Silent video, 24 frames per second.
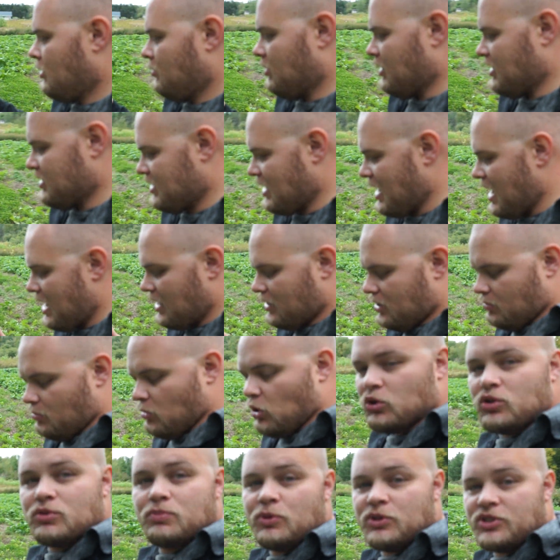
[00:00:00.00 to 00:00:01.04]
because they had the
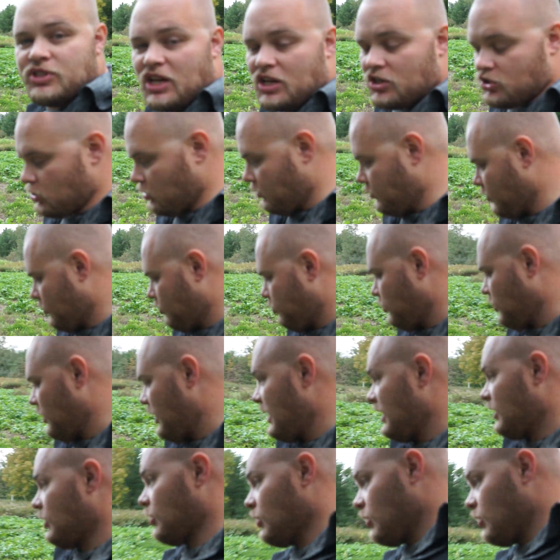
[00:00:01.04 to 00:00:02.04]
most potential for plant